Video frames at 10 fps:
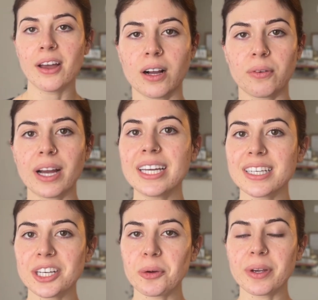All right,
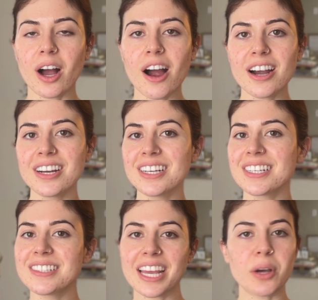here we are,
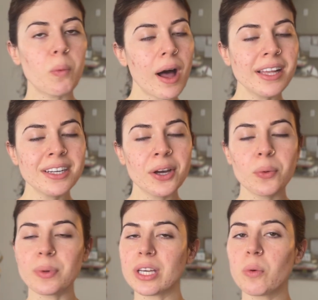day 1,
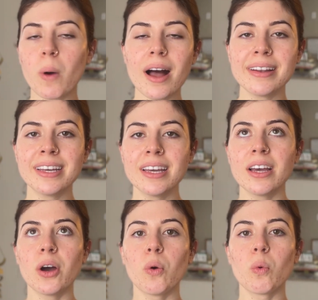week 1,
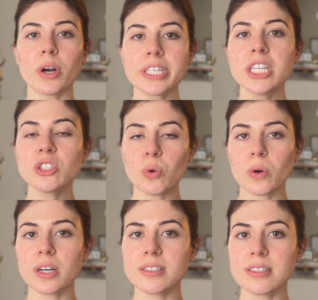working
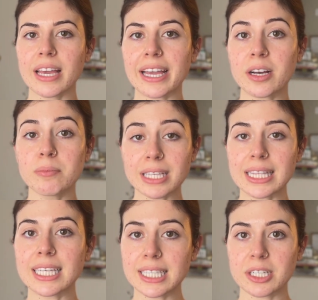towards a
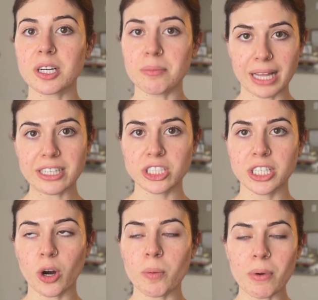completely clear
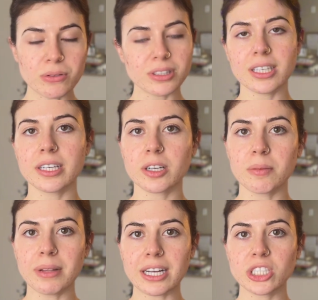complexion or mostly clear
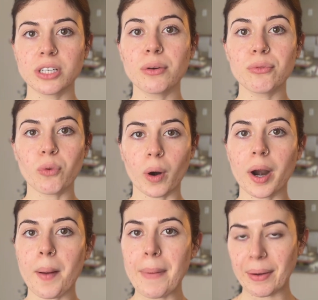complexion
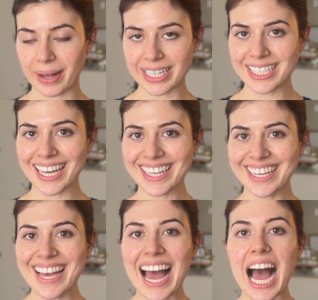for my wedding day.
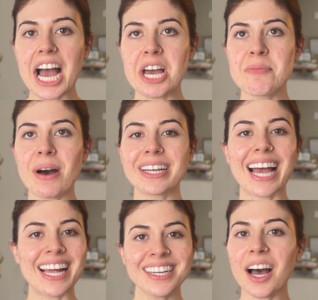I'm
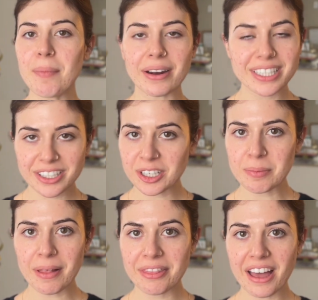again about a year and a
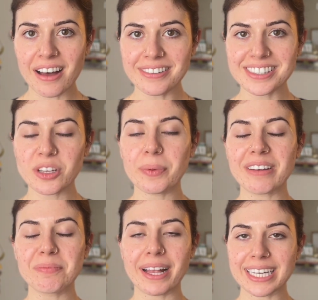month out, so we
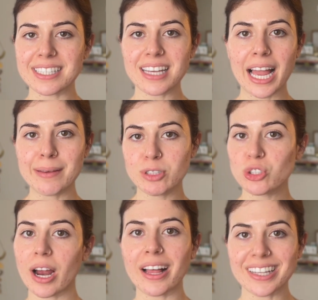have plenty of time to
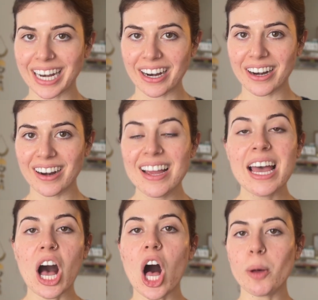trial and error.
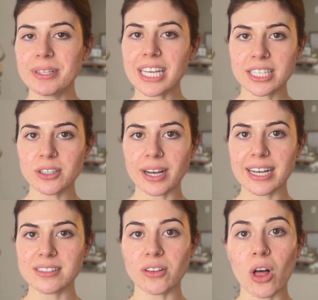I'll be taking you
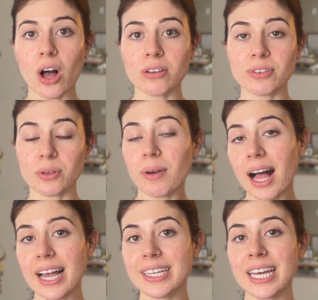guys along for the
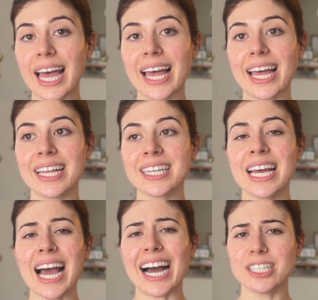ride, and
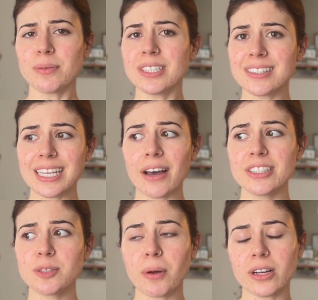I just want to see how
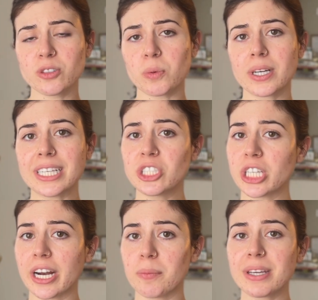these products work and
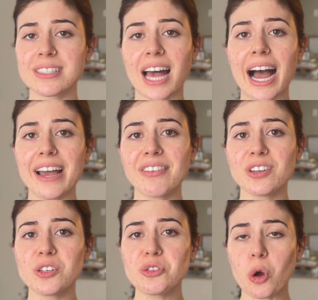share because I've
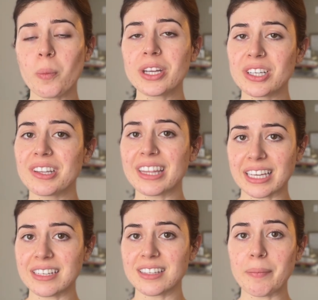heard so many good
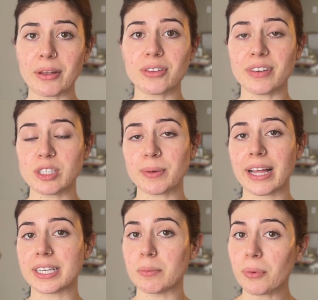things about the Face
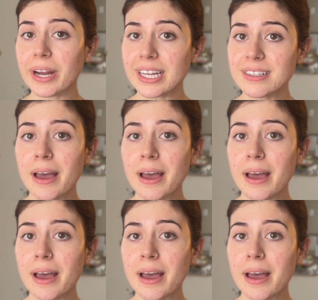Reality brand.